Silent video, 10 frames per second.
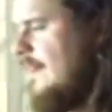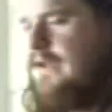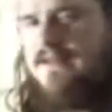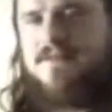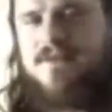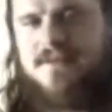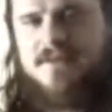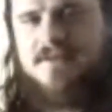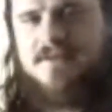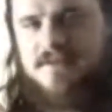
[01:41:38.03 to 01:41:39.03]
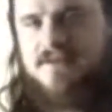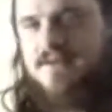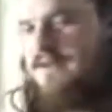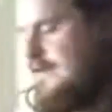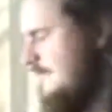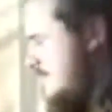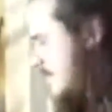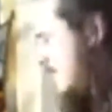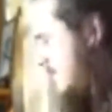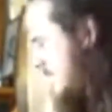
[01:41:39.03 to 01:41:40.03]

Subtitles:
I like to also offer it